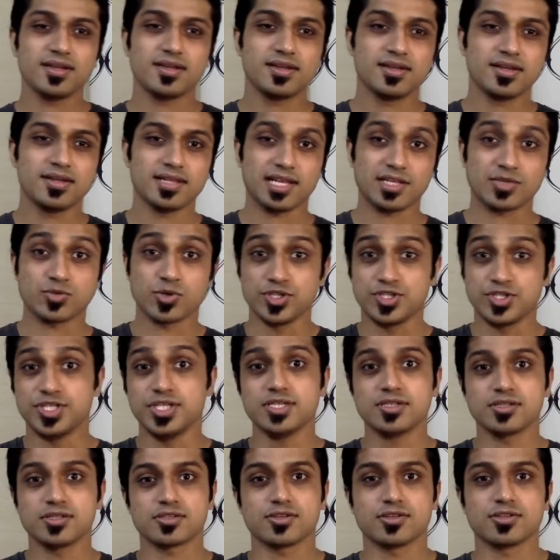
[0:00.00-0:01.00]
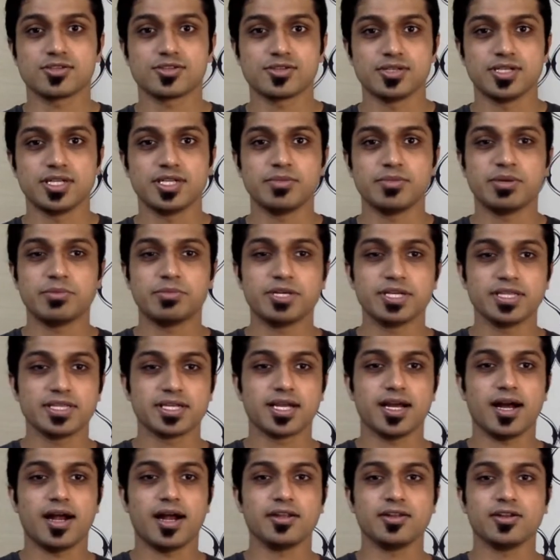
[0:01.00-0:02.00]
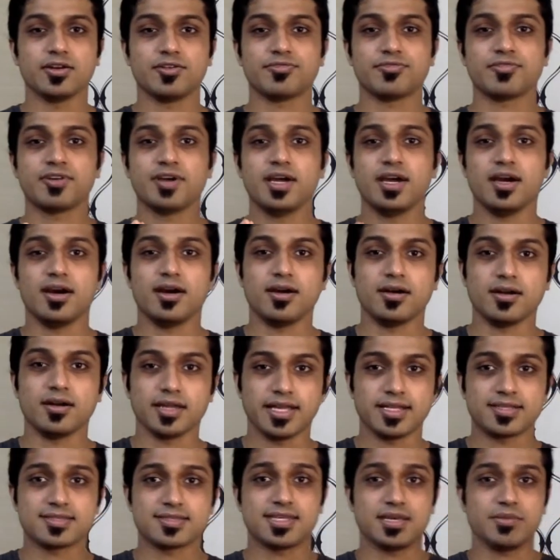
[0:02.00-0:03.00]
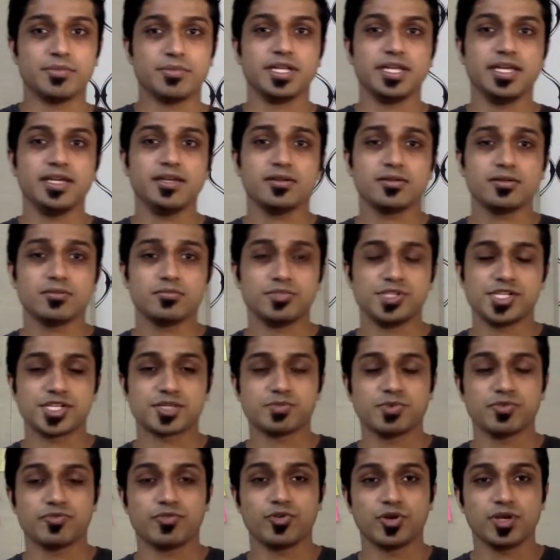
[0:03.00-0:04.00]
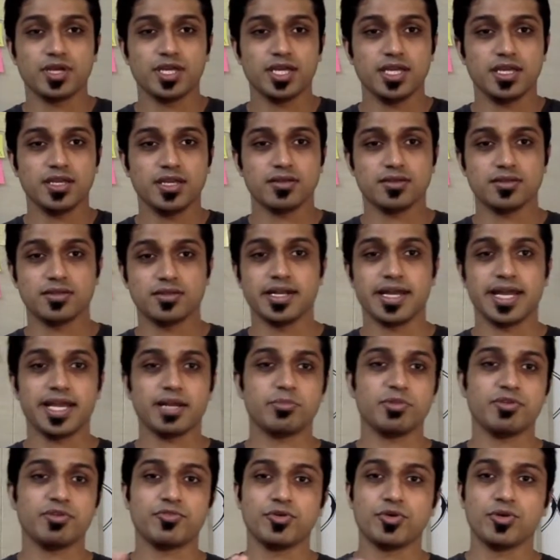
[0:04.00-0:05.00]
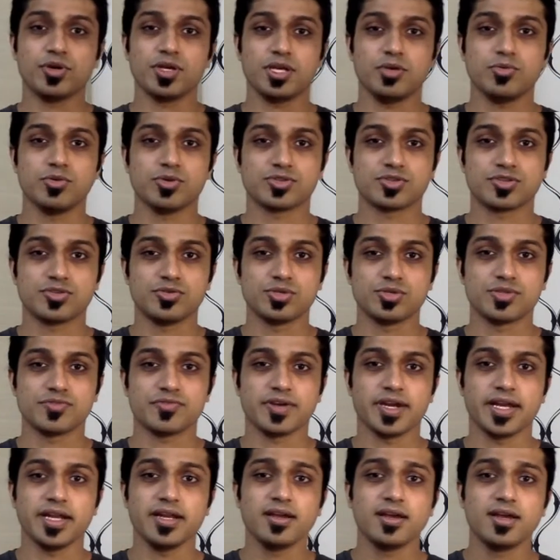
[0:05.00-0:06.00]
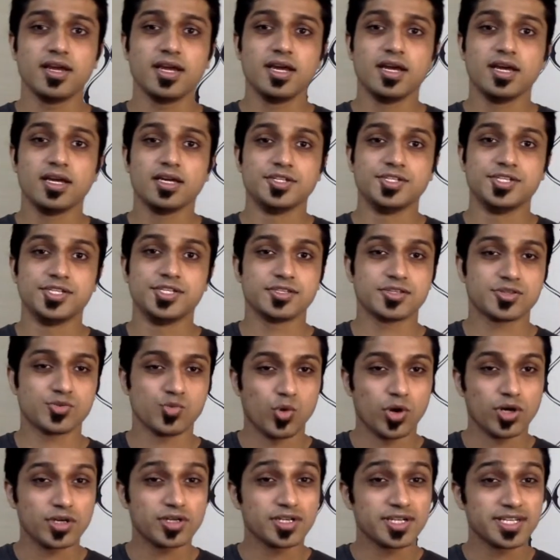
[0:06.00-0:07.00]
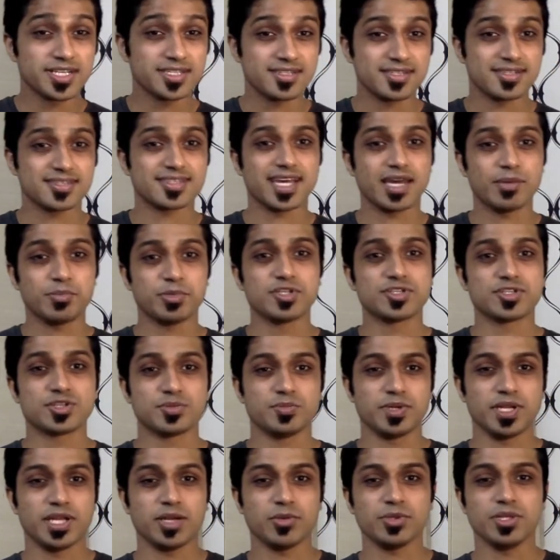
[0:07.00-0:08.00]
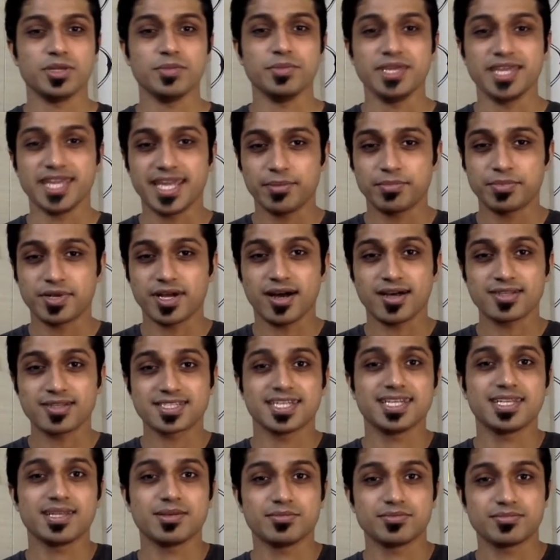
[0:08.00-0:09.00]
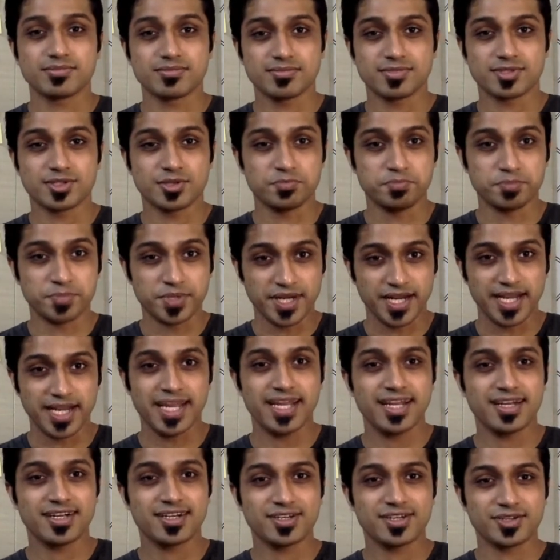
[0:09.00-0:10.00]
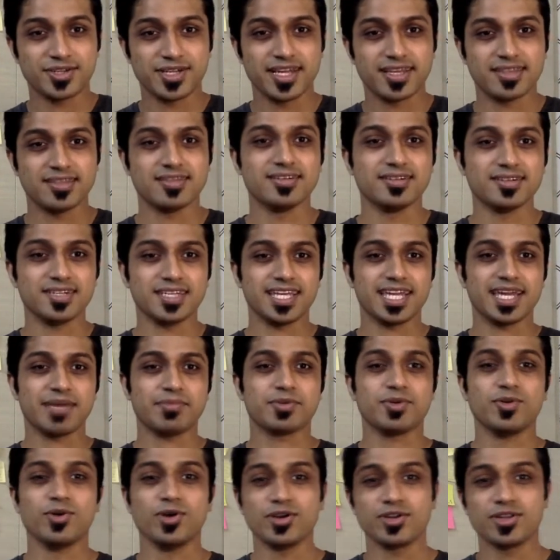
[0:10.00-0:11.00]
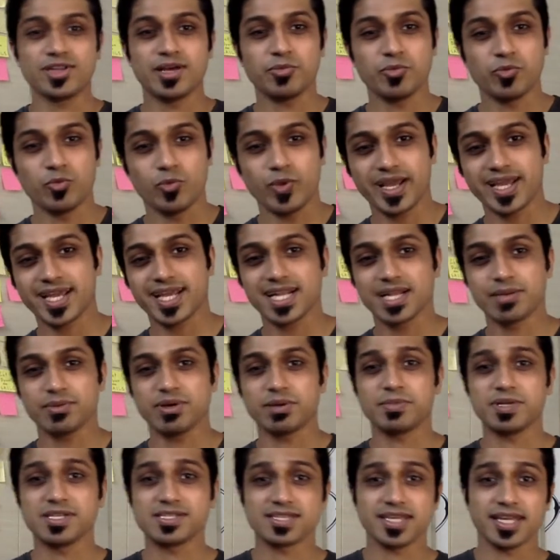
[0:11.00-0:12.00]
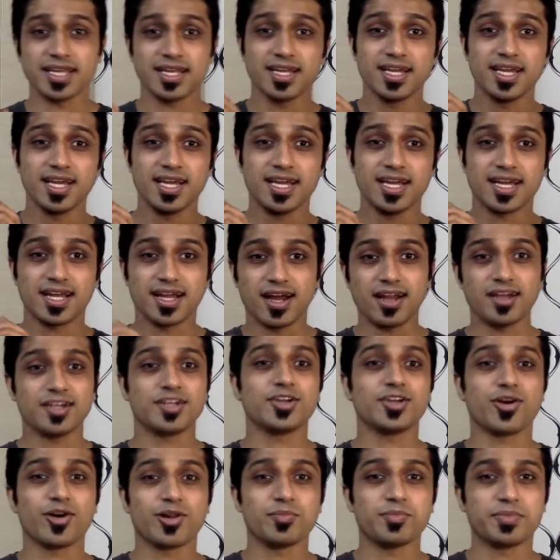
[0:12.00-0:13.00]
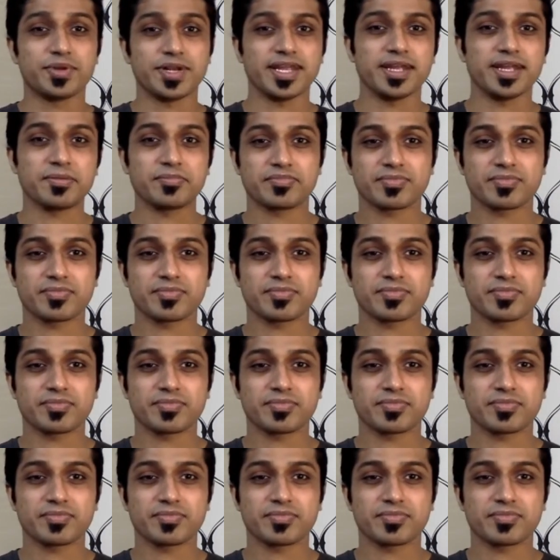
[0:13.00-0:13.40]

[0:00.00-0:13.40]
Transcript: That's what Jesus also did. Remember in the Garden of Gethsemane, just before the night before he was crucified, Jesus wanted his disciples to pray with him. He kept asking them to pray together. He kept going to them and waking them up and saying, "Can't you all pray?"